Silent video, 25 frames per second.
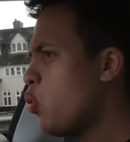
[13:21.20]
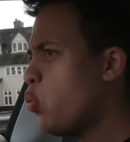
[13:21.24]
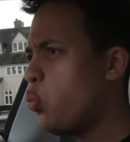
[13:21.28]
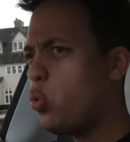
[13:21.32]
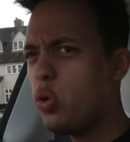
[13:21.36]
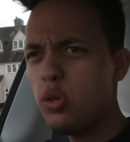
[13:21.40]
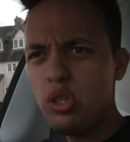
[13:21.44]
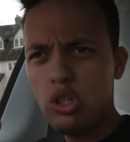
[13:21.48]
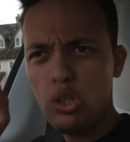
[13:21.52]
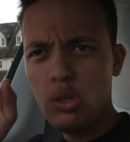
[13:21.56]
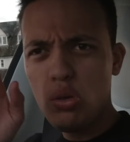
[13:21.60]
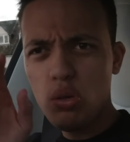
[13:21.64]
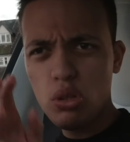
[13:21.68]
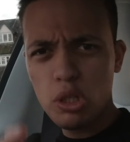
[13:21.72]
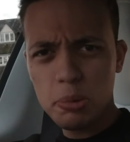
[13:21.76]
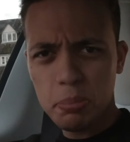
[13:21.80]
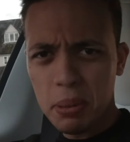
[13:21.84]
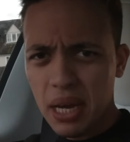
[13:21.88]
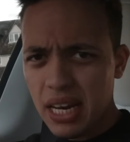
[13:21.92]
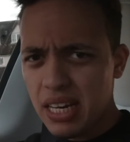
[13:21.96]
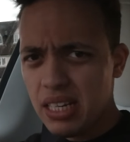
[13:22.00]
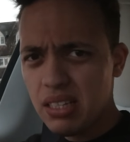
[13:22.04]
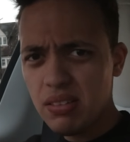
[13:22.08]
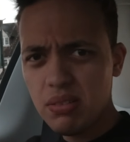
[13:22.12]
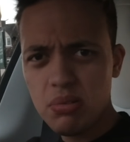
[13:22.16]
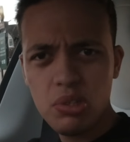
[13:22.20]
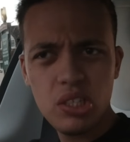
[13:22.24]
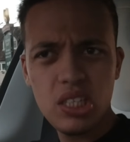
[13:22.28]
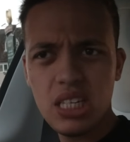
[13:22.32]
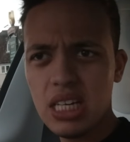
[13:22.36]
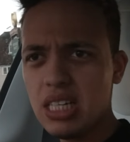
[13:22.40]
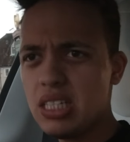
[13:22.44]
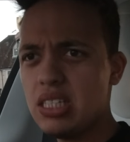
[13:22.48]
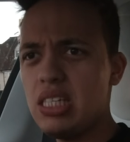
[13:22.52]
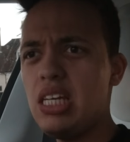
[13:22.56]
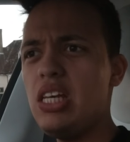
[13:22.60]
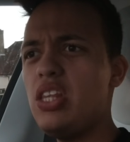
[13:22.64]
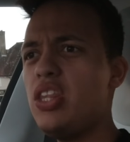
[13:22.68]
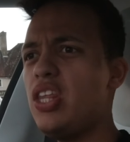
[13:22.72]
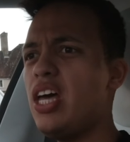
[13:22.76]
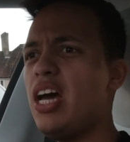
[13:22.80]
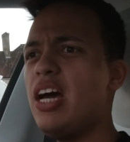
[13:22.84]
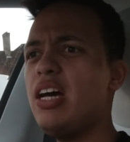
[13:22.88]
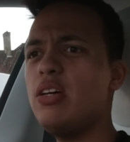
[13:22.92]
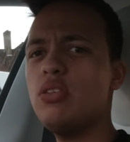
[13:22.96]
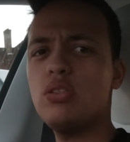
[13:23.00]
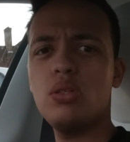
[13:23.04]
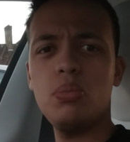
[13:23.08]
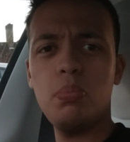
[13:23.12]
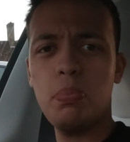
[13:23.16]
Would you spend
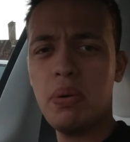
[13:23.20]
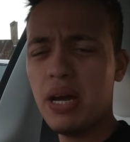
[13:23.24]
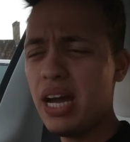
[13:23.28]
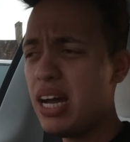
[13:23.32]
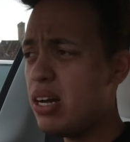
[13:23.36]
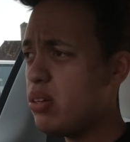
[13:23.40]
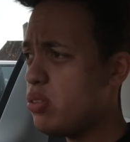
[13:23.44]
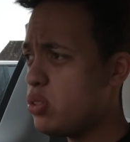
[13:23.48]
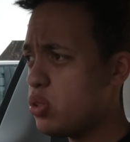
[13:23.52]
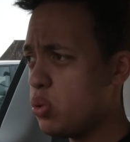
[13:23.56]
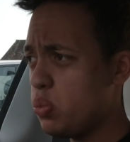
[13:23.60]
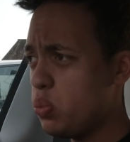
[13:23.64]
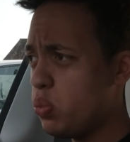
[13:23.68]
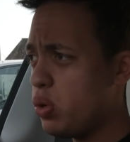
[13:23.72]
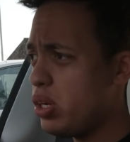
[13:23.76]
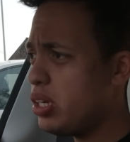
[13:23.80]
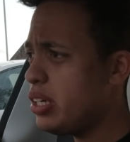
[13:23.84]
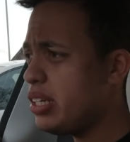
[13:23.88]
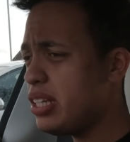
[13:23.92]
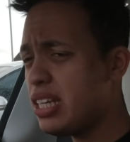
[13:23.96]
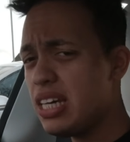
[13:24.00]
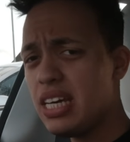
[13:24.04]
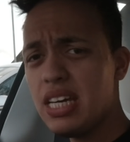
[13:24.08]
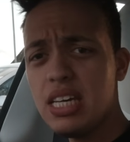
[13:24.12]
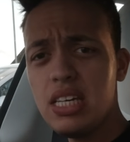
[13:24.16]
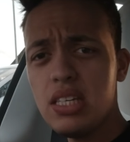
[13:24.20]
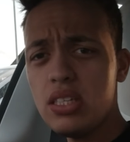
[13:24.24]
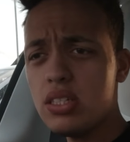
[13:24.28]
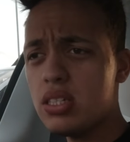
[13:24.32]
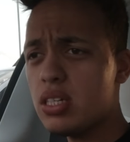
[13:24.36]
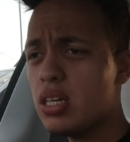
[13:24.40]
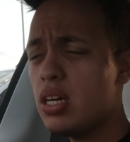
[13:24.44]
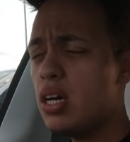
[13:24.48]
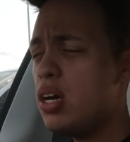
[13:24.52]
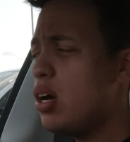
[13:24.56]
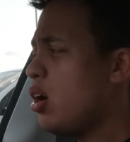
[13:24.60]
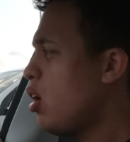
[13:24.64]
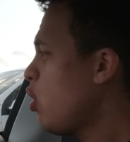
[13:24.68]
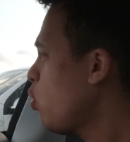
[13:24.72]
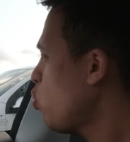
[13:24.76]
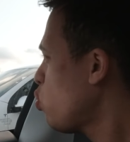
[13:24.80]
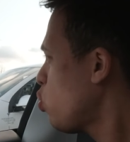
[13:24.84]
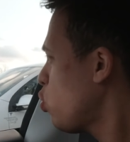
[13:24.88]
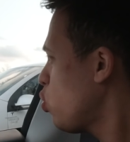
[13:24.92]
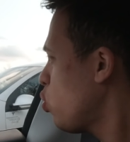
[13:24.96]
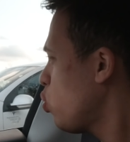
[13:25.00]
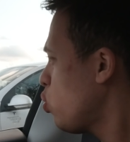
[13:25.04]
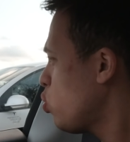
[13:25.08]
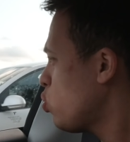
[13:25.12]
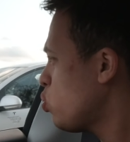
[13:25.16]
£60,000 on one of these,
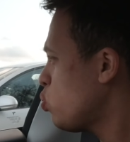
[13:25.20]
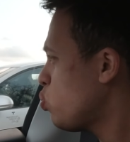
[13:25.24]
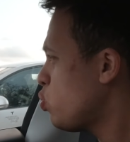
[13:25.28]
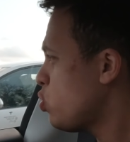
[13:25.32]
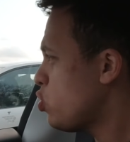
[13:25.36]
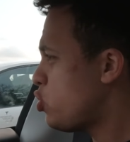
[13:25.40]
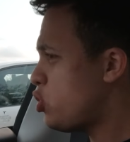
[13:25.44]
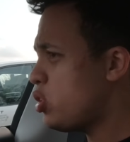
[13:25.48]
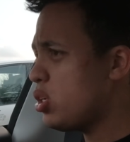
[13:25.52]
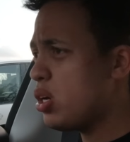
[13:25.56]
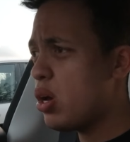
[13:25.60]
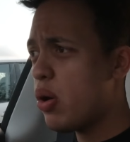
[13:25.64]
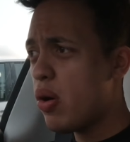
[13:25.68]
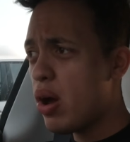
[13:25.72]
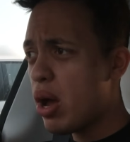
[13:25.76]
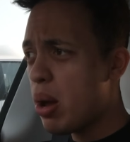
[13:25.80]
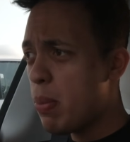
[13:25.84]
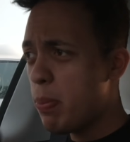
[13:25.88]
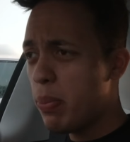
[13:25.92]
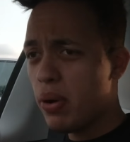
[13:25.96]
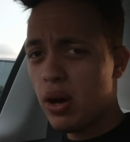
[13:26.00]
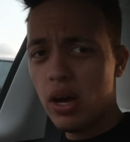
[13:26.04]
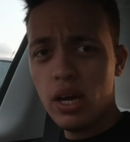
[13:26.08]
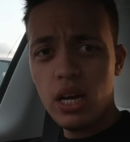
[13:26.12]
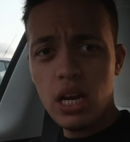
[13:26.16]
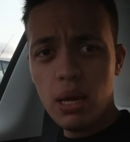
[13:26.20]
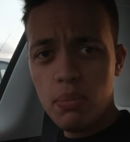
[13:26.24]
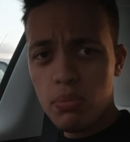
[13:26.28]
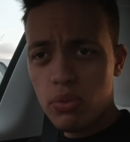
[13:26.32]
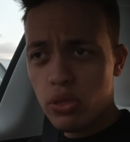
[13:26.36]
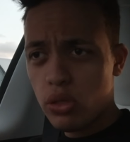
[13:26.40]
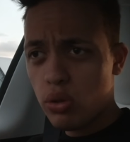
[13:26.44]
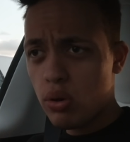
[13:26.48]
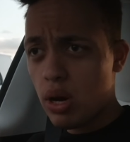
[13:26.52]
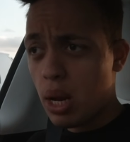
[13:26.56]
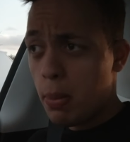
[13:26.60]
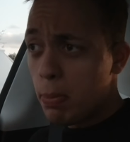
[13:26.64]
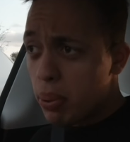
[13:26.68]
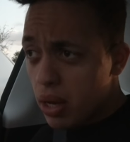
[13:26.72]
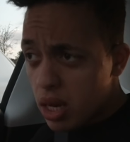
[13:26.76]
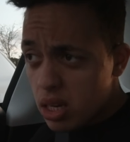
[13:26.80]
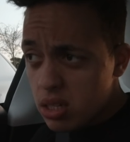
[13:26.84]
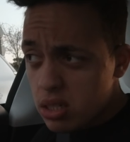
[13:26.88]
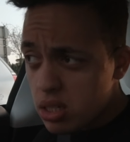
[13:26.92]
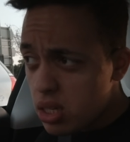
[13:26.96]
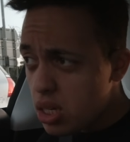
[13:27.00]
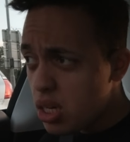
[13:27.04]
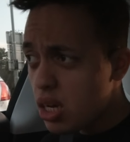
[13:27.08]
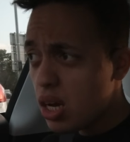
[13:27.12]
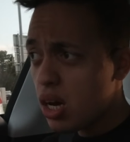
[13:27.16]
or would you go out and buy an M3?
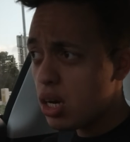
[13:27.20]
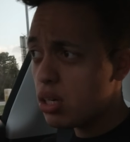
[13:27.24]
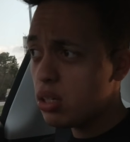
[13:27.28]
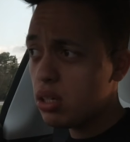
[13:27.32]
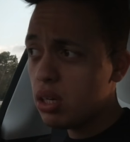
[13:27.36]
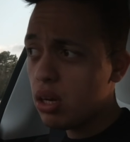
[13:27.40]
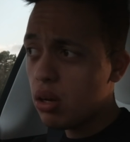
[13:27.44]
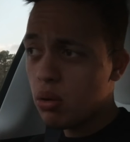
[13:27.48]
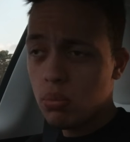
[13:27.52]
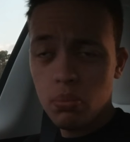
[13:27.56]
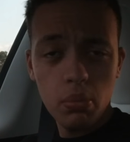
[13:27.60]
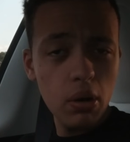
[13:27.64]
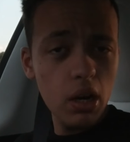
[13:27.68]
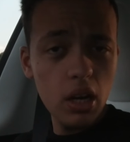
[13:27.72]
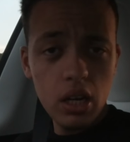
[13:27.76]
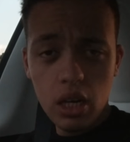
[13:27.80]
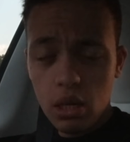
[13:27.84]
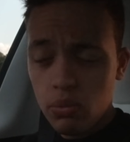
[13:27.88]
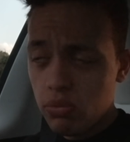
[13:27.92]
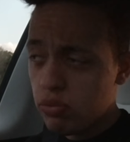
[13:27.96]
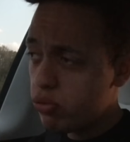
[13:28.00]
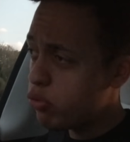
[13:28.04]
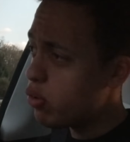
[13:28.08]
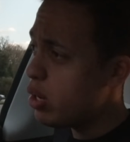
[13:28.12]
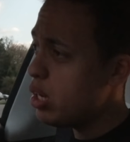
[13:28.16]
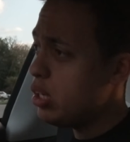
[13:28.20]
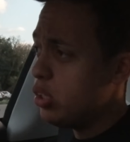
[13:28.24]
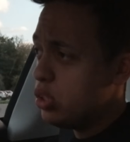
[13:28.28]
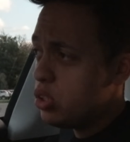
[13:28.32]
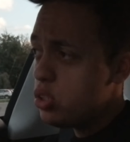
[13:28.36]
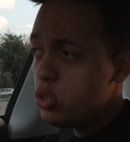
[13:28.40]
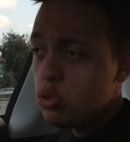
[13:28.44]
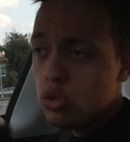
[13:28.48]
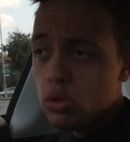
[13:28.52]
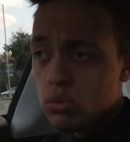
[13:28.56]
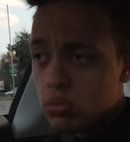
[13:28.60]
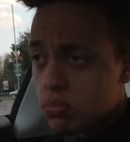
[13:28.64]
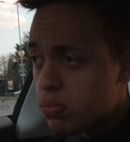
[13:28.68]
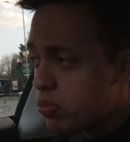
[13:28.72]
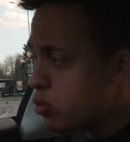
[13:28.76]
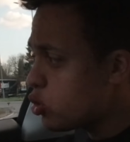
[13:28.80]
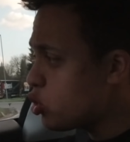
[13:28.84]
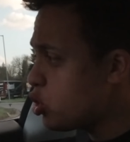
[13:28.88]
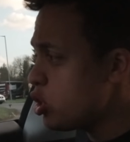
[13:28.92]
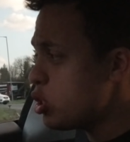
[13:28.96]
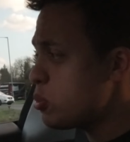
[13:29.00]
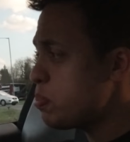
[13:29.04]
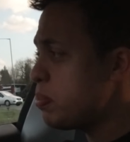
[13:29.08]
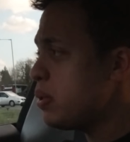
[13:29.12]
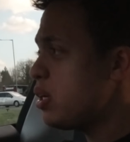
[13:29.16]
Personally, I'd go and buy an M3,
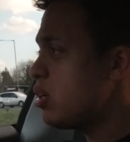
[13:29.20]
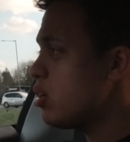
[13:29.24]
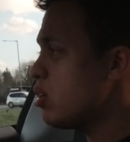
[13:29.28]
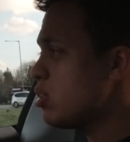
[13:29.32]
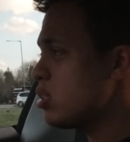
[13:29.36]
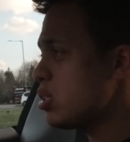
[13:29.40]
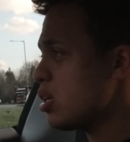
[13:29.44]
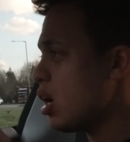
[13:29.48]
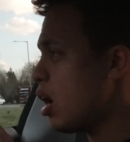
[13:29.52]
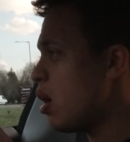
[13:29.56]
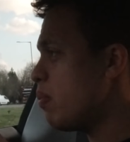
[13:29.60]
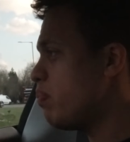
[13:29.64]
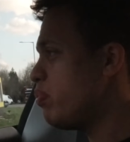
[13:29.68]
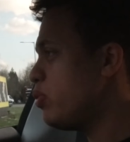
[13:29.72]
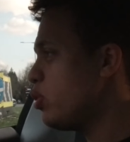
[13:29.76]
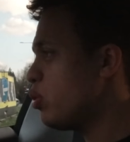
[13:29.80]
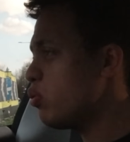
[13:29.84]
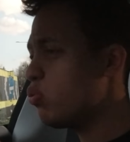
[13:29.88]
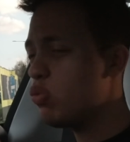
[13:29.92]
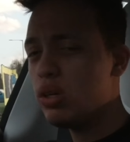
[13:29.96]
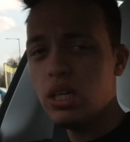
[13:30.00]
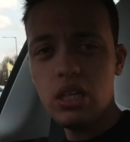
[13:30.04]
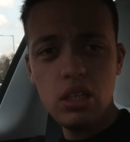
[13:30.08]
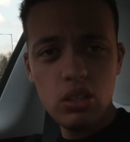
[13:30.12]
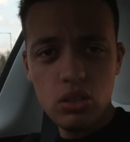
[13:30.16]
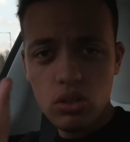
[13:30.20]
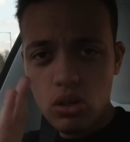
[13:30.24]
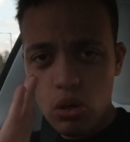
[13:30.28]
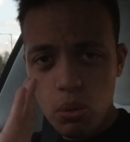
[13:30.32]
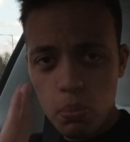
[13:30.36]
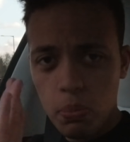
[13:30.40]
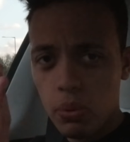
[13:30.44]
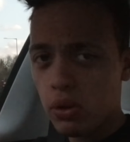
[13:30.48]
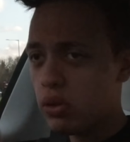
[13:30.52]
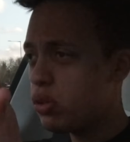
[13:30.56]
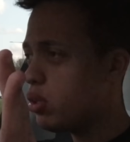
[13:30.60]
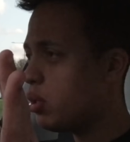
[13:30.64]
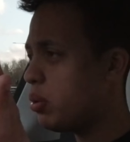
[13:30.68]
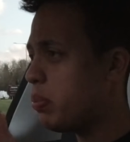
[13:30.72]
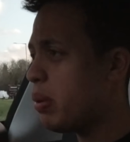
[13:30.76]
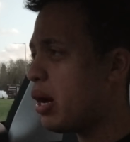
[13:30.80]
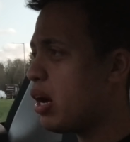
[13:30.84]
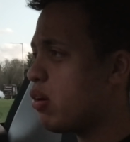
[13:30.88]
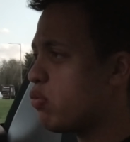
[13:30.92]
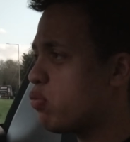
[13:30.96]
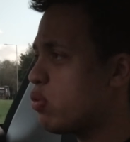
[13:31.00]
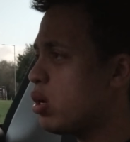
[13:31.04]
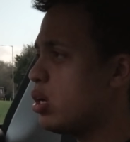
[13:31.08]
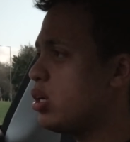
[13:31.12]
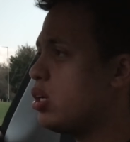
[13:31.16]
just because I'm not really too bothered
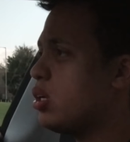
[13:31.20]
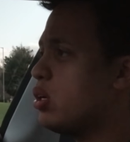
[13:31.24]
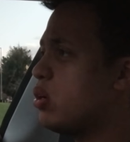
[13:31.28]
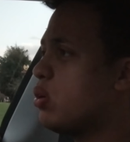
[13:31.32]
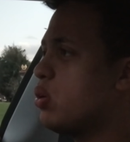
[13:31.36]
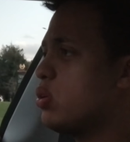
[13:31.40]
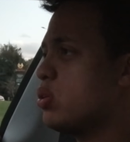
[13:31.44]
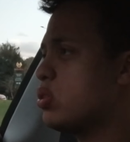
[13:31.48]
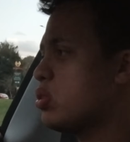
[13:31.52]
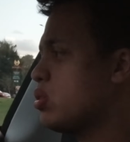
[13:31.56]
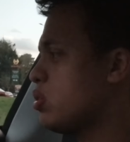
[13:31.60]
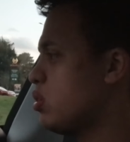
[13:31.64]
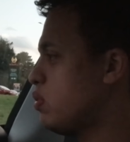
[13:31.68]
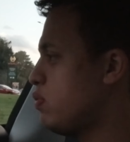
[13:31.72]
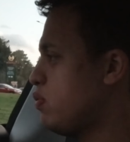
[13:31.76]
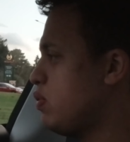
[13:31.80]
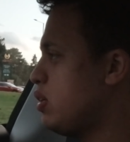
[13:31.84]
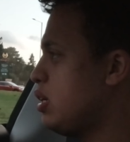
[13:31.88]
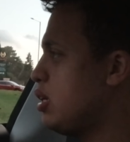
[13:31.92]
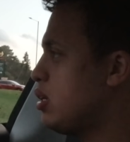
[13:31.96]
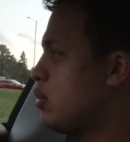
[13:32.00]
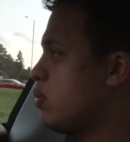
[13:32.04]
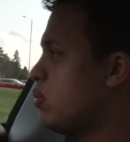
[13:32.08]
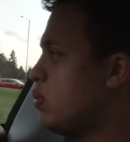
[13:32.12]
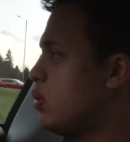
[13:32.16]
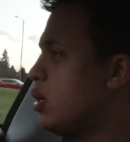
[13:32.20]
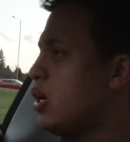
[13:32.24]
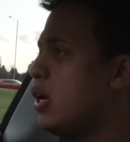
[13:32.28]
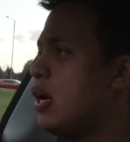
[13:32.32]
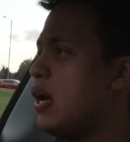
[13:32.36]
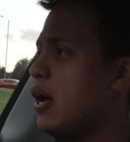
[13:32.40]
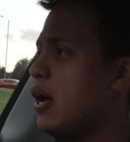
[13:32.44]
about running costs on a vehicle.